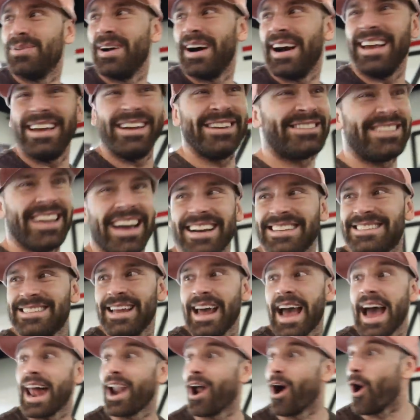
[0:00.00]
bro, you take it
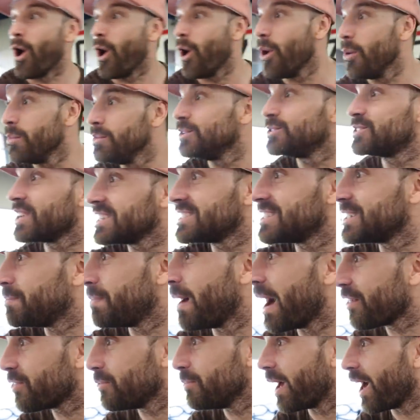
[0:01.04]
to at home? You take it to the
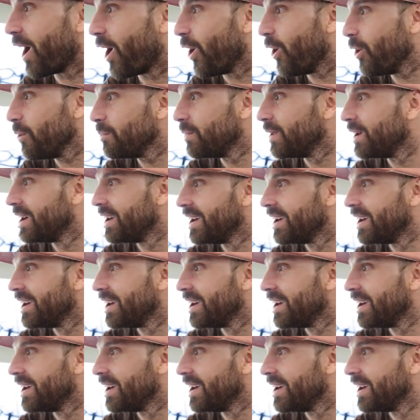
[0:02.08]
bathroom at home?